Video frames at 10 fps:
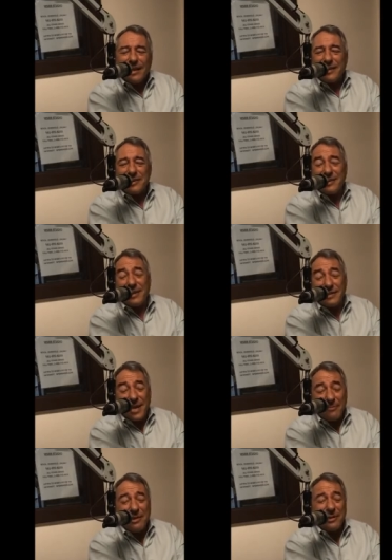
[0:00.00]
yeah it's
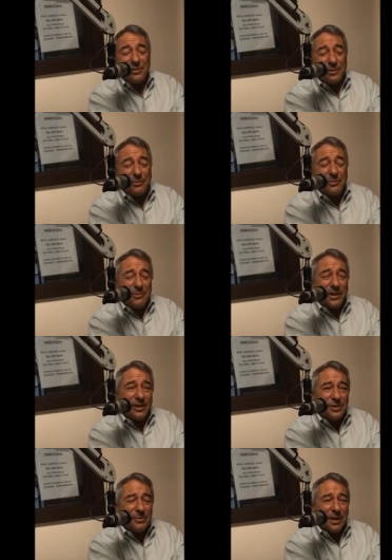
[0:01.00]
it's happening to our boomer
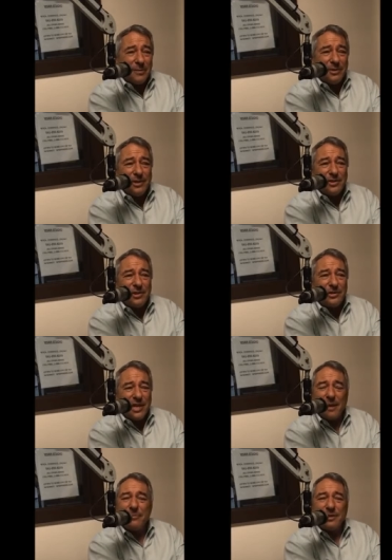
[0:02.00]
and elder population and
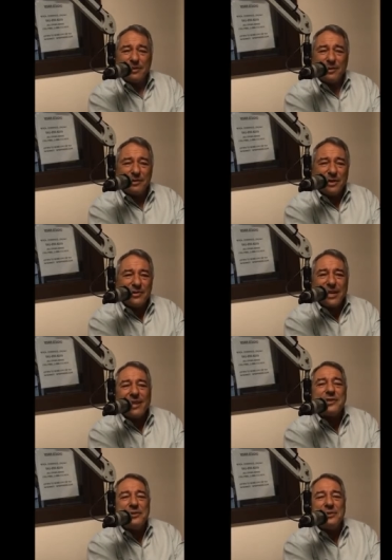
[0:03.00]
it's happening to ourselves i
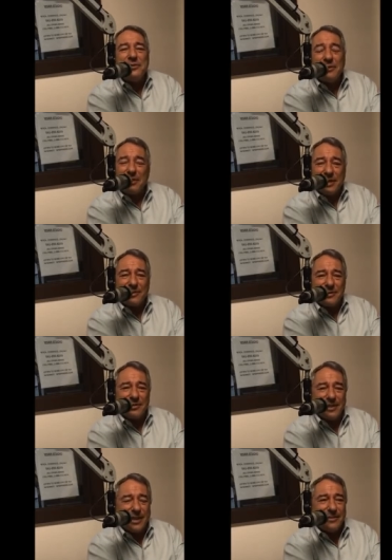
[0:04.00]
guess i do know the
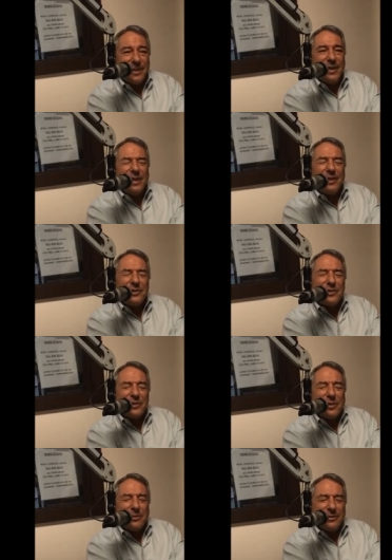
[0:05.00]
answer to okay, that okay good
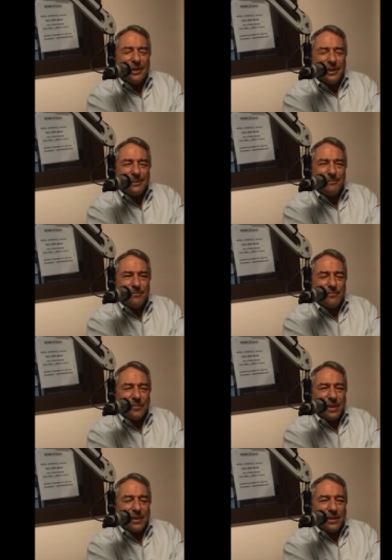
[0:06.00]
so um,
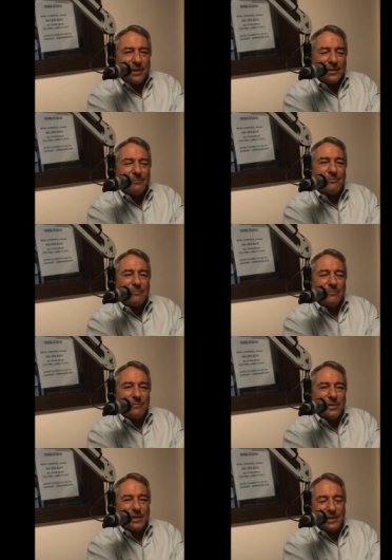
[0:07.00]
um,
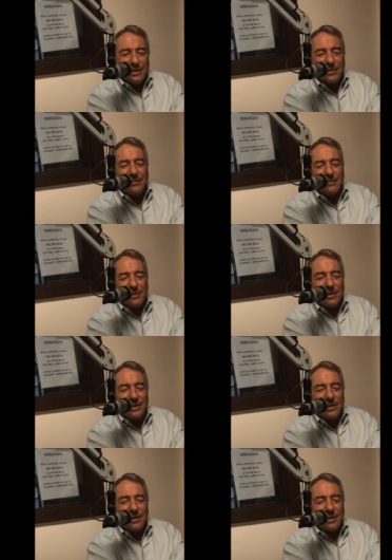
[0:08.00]
uh,